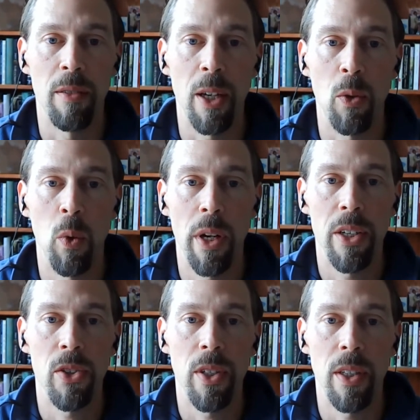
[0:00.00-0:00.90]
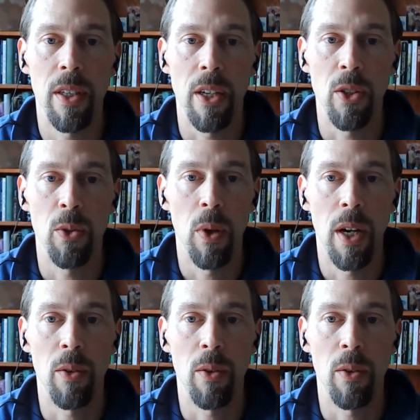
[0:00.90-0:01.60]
like, what is it that you want?